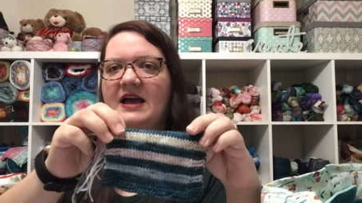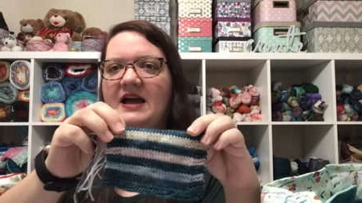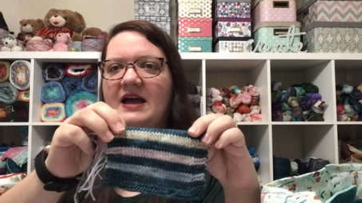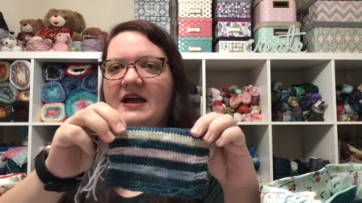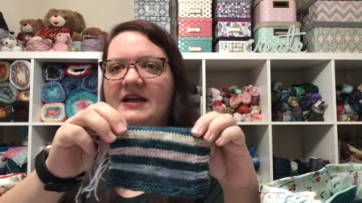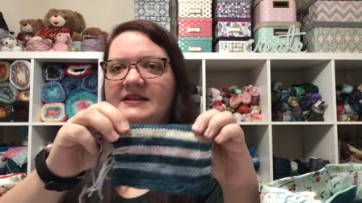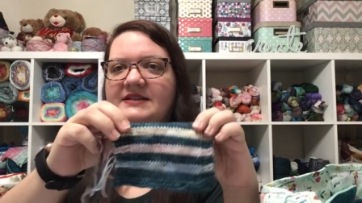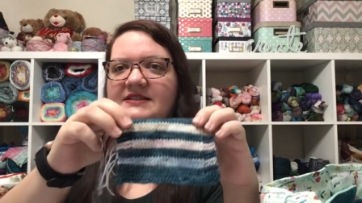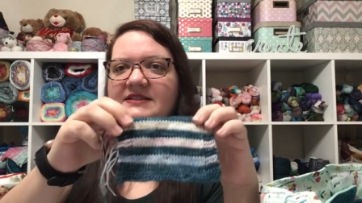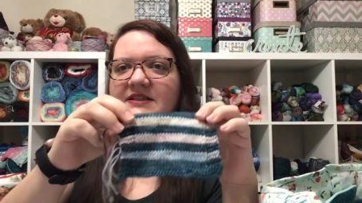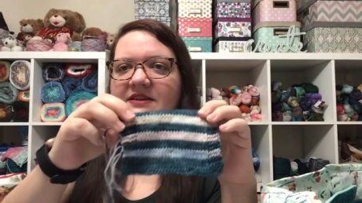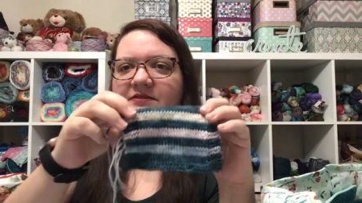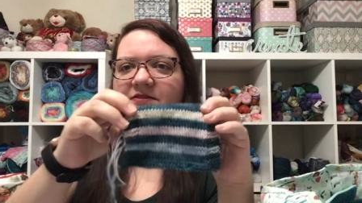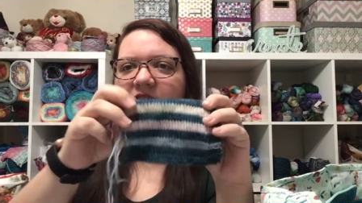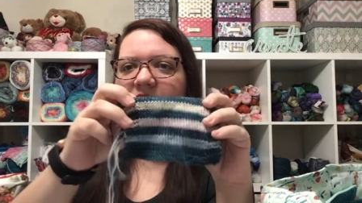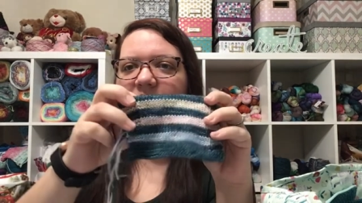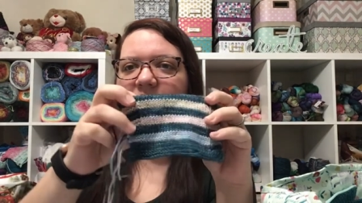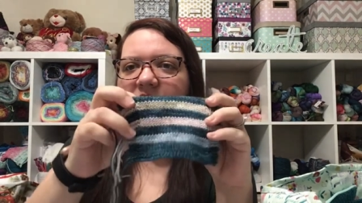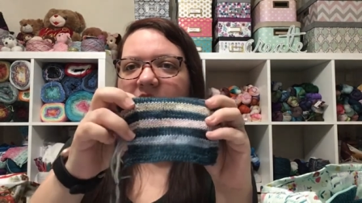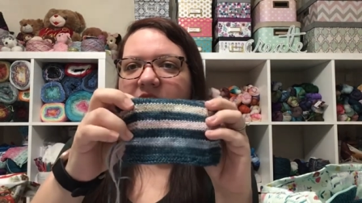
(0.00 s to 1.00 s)
a
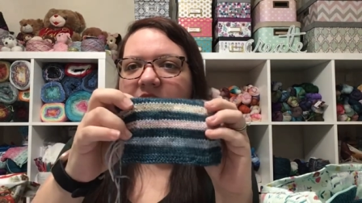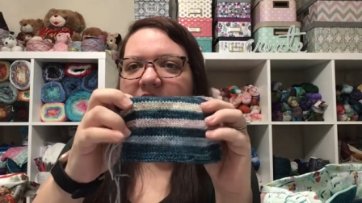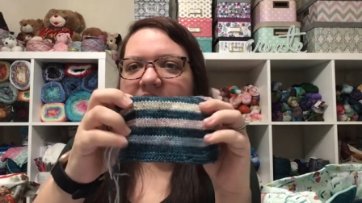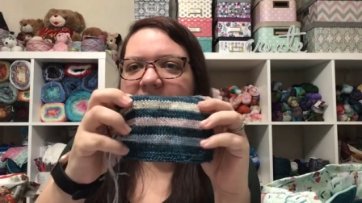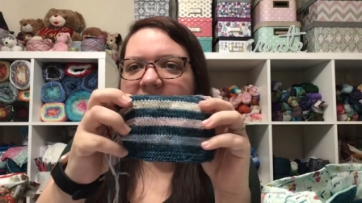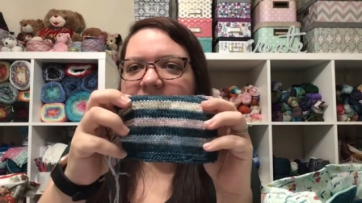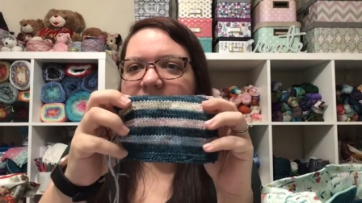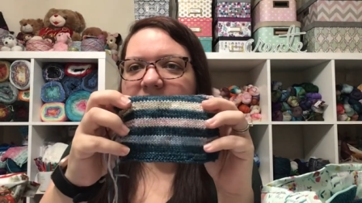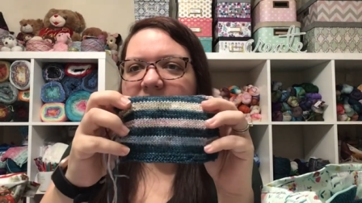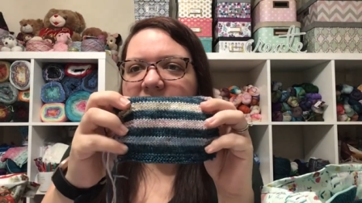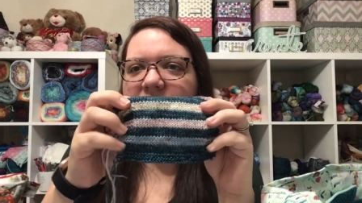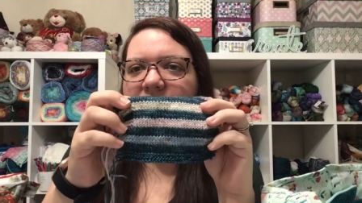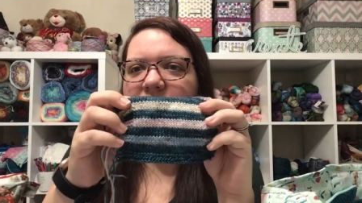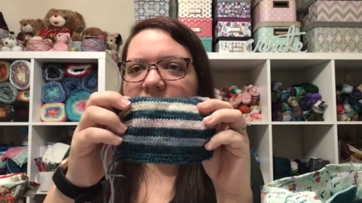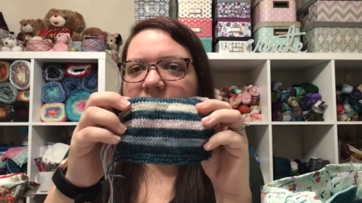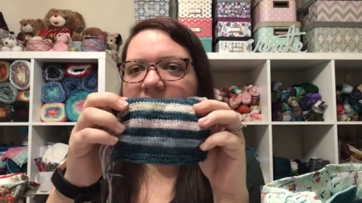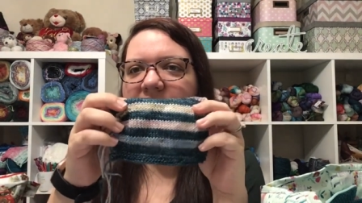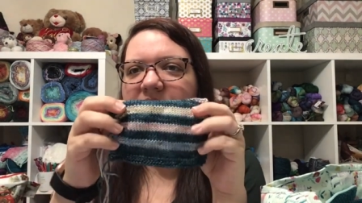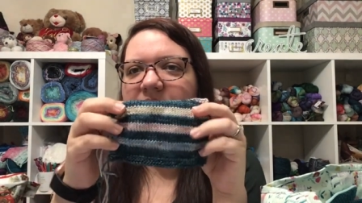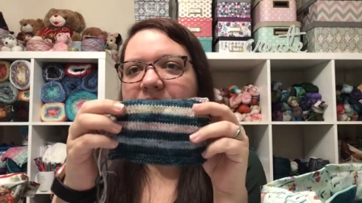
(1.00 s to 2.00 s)
different one, this blue
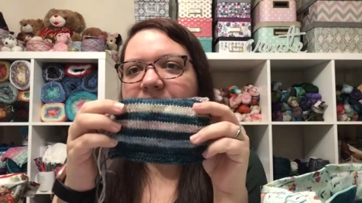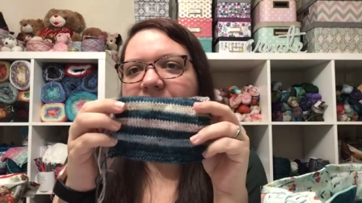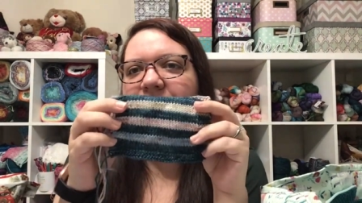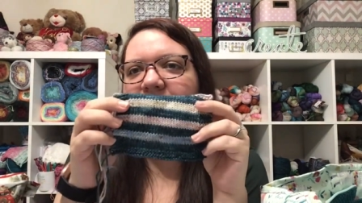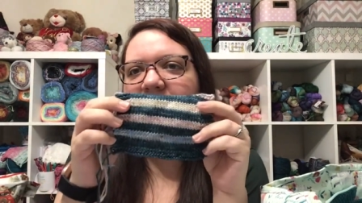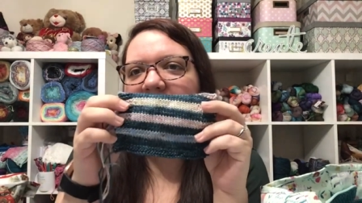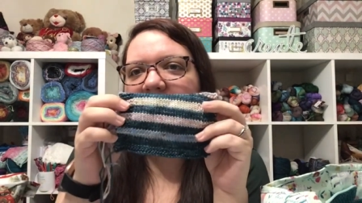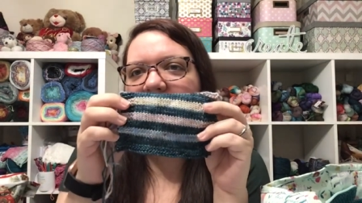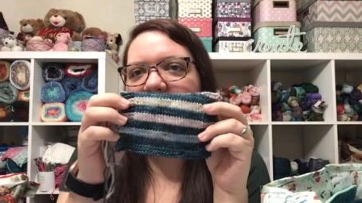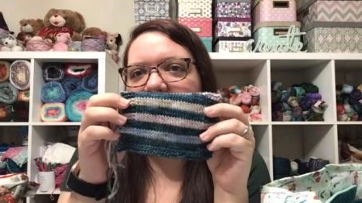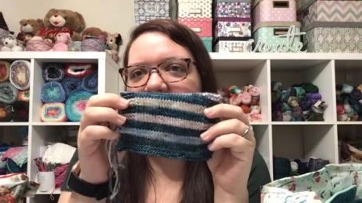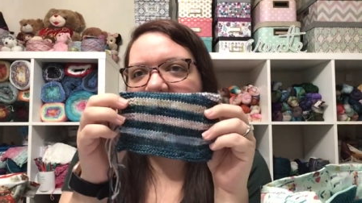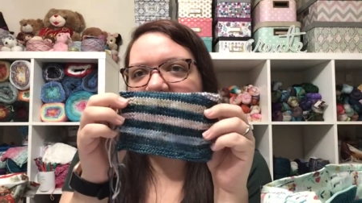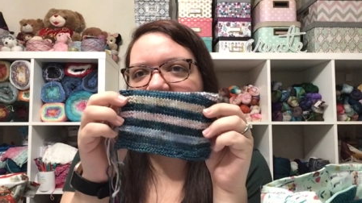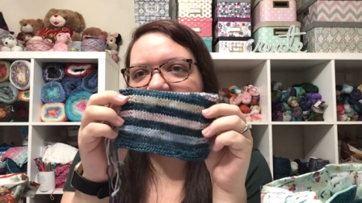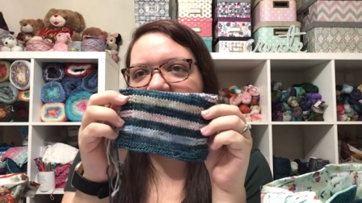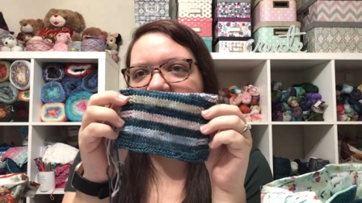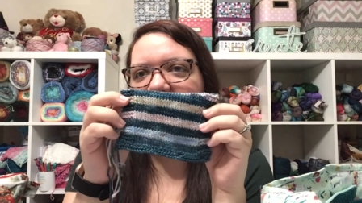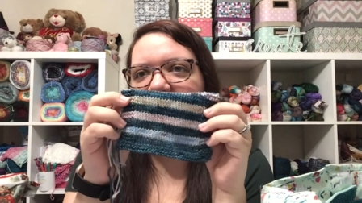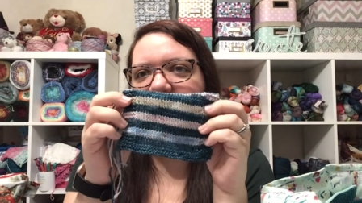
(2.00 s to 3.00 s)
one, in my
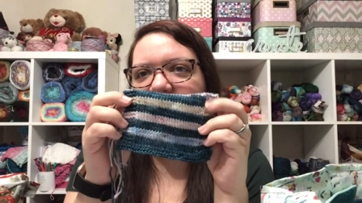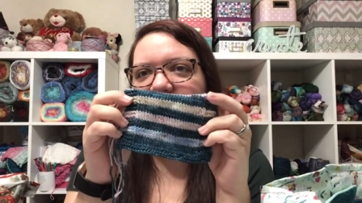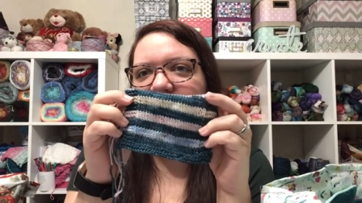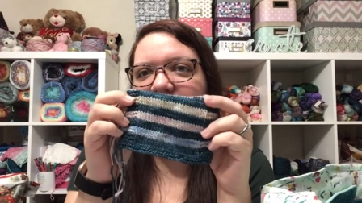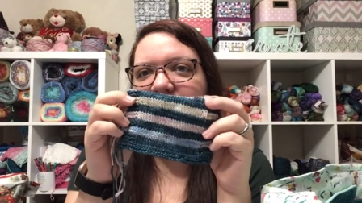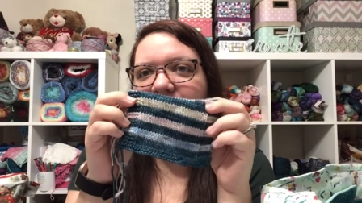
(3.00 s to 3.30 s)
stash.